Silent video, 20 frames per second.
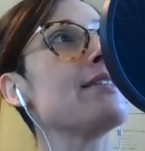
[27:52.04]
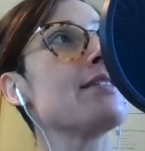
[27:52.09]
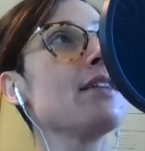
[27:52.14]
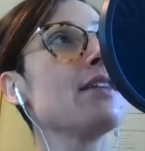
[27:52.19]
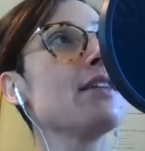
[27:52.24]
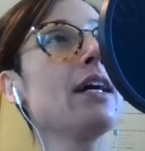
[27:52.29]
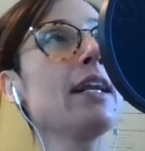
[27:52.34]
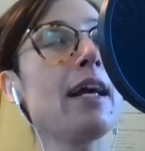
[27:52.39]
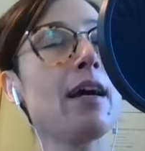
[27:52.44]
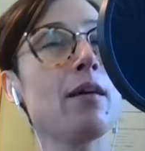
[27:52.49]

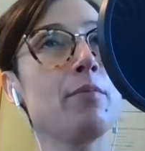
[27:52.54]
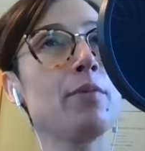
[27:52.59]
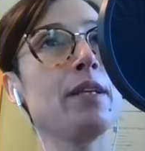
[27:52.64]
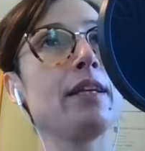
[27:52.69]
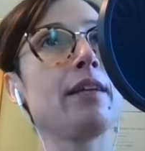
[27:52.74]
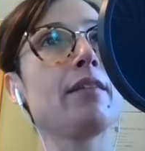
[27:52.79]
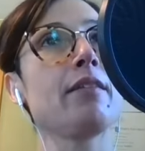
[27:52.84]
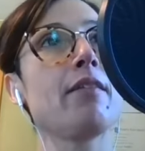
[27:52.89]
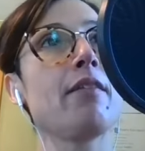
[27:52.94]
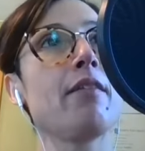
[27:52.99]
not
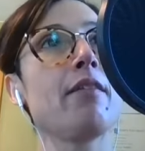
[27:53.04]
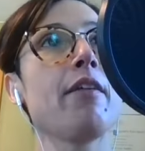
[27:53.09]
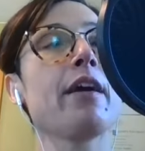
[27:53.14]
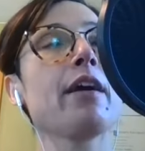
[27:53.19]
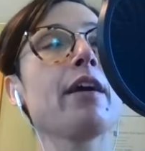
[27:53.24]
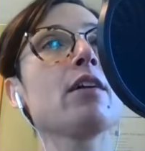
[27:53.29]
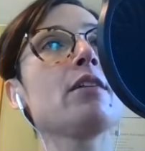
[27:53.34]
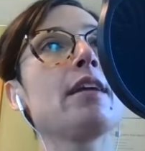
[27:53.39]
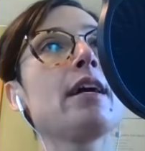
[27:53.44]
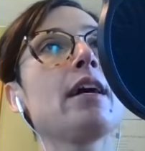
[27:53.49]
happening
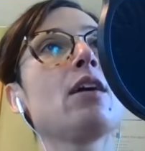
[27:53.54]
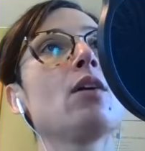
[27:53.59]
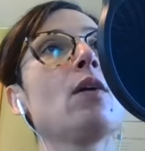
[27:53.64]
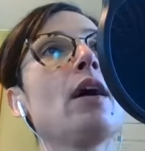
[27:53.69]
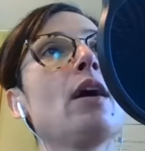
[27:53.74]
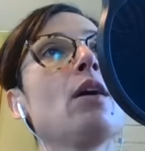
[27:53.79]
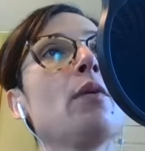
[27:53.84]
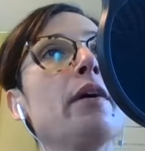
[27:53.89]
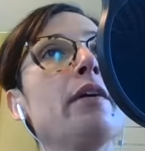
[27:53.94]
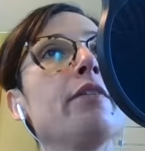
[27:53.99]
there now.
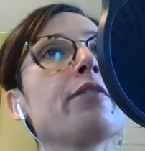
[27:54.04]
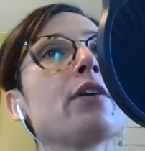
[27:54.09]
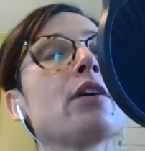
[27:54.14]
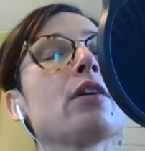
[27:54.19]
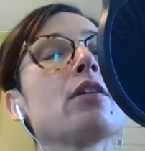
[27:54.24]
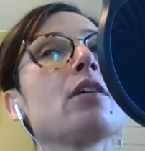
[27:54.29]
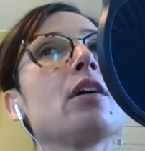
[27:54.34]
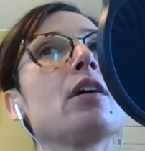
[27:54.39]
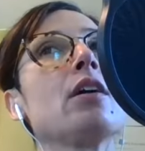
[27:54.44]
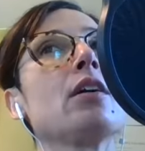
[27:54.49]

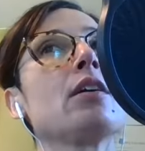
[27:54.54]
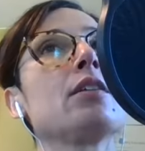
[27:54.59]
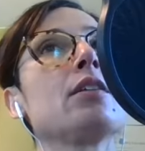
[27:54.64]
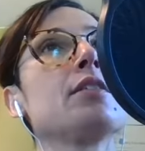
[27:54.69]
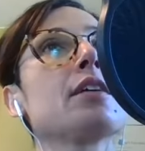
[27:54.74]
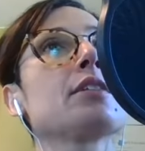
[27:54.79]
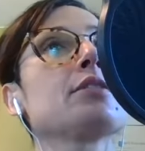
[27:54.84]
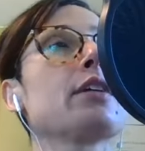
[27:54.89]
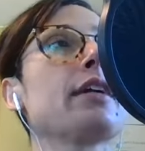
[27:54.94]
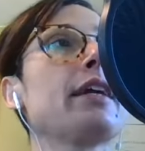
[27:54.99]
However, uh,
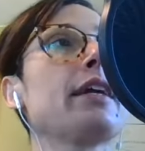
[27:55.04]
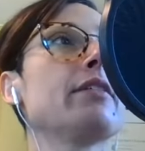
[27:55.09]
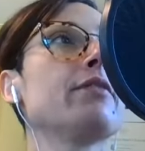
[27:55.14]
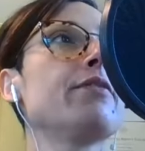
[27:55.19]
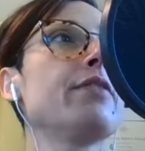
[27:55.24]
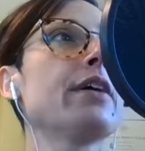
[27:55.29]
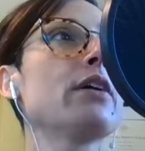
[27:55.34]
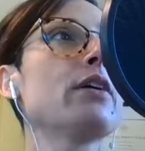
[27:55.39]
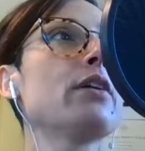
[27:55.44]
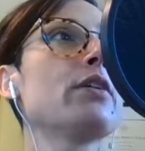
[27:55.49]
Dr.
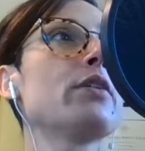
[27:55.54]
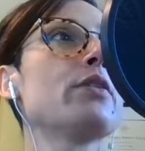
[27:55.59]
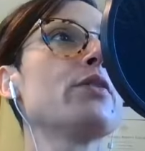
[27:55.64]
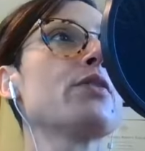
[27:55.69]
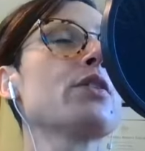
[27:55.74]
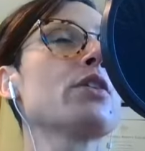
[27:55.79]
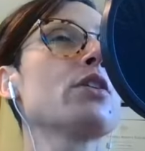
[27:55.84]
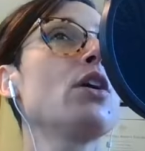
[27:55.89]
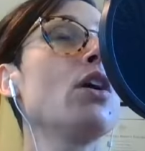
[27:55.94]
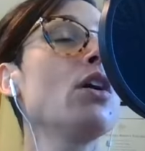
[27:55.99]

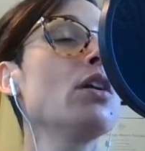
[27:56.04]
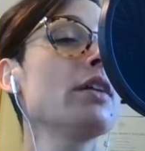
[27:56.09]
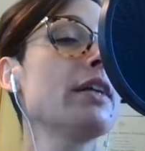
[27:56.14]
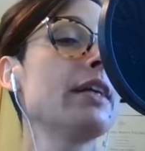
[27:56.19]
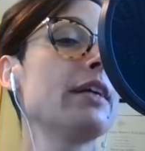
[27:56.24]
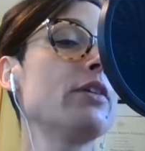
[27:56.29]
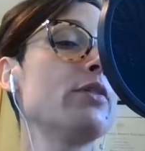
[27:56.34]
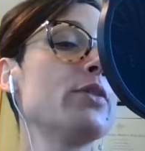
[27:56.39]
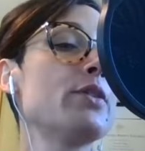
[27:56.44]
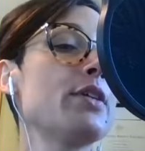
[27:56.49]
Canavero's
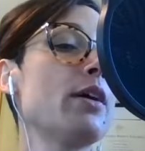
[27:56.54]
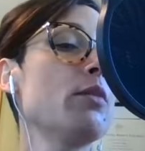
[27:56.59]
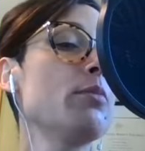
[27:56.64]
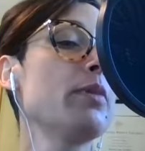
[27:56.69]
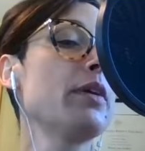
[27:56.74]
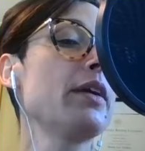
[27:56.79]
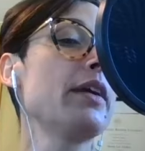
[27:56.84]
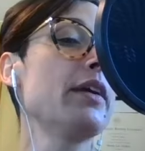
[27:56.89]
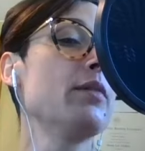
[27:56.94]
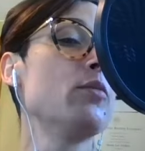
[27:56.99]
colleague who's
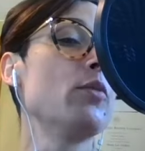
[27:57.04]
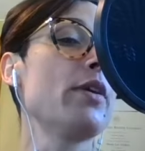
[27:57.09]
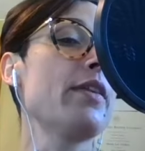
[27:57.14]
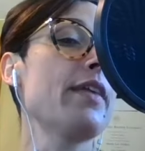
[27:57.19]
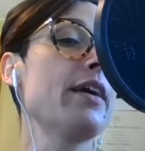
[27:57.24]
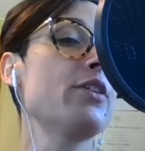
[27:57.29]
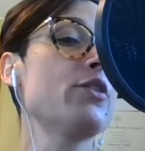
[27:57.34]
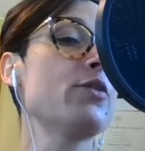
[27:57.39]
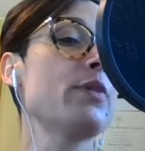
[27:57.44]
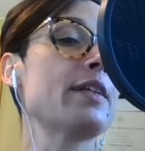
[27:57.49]
helping him with
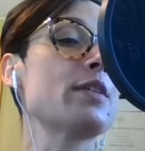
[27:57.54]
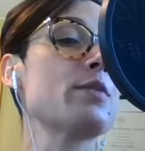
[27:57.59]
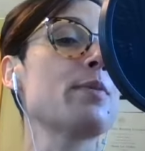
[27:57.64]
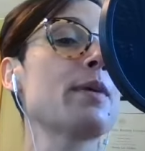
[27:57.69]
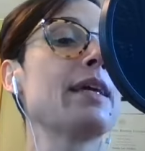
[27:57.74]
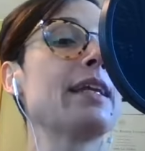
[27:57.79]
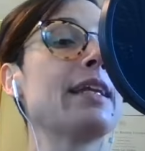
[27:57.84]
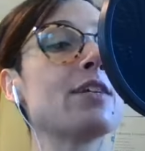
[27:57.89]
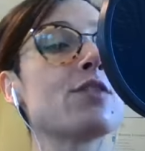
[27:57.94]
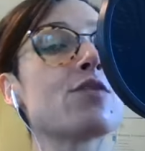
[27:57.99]
head
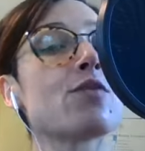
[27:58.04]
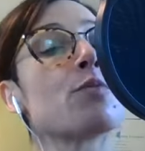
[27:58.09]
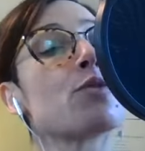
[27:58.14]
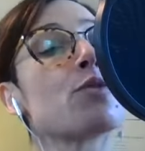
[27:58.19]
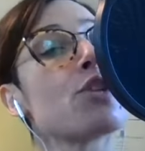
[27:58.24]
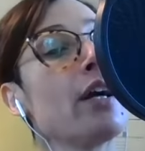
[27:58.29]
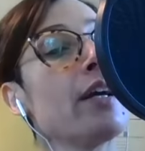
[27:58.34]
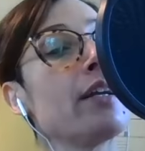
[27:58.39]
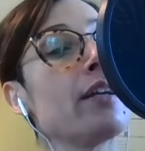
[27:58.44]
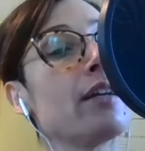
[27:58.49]
transplant is from
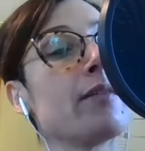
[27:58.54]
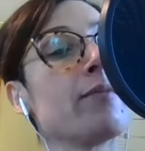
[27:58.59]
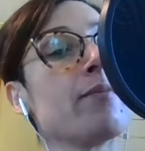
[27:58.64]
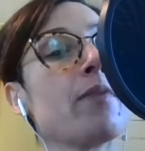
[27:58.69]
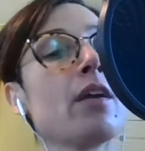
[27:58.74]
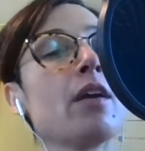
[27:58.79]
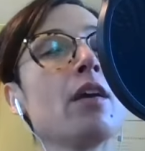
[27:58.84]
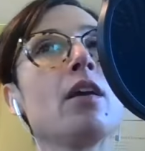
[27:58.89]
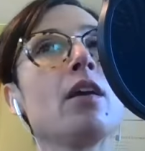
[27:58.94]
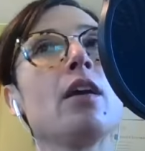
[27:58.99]
China
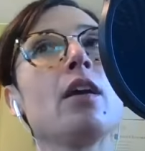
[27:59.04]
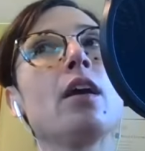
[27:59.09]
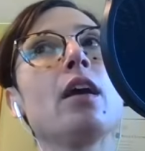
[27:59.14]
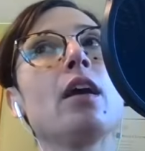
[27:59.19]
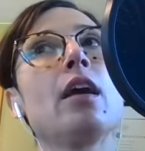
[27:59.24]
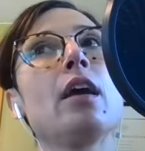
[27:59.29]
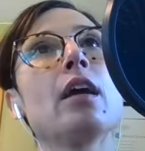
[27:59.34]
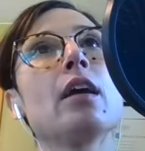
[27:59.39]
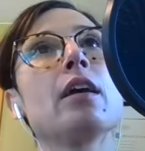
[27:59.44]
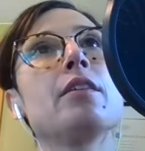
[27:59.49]

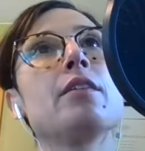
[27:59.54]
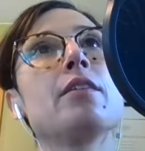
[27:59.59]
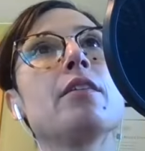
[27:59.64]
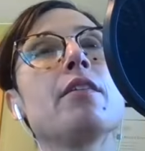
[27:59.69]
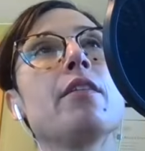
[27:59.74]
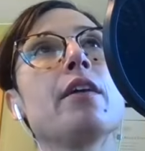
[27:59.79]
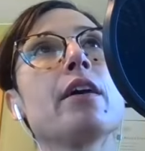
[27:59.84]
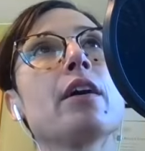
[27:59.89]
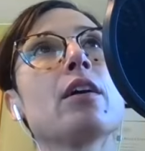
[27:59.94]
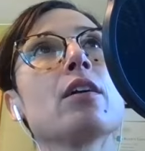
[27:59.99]
and
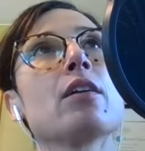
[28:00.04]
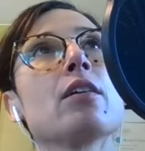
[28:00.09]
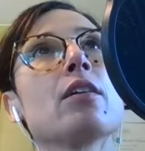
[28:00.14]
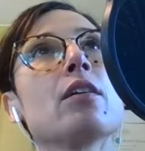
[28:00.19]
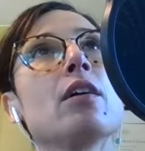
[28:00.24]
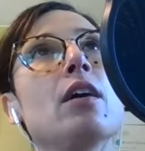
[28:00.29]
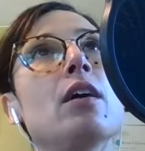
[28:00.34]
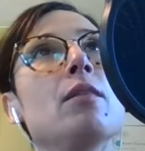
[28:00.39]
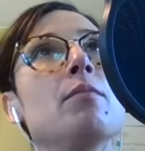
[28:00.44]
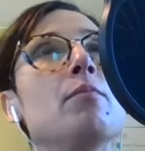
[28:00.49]

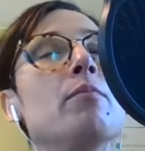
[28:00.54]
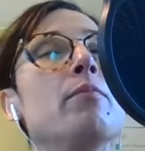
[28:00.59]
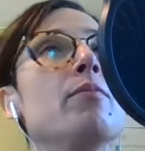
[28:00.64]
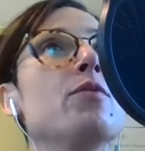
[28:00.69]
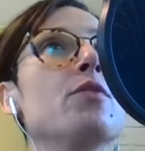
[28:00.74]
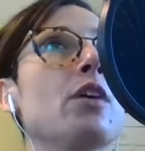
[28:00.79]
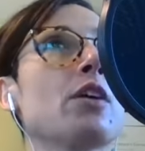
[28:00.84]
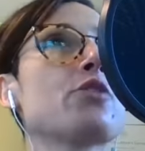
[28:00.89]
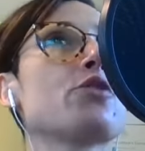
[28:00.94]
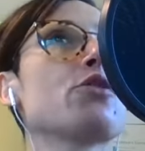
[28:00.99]
their um,
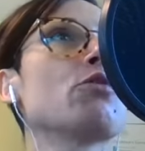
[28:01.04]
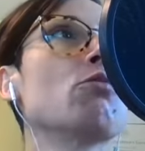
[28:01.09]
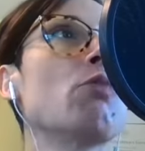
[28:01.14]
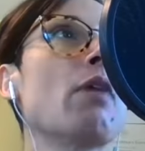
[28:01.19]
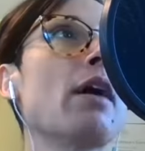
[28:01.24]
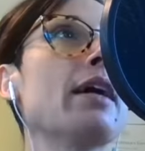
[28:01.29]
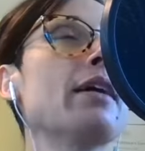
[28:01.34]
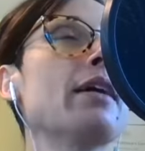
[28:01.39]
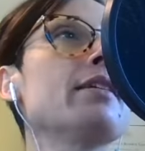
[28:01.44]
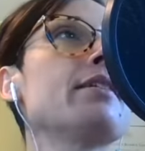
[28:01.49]
Dr.
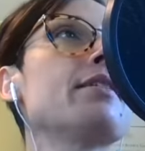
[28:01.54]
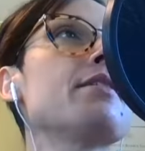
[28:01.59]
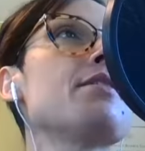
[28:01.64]
Ren is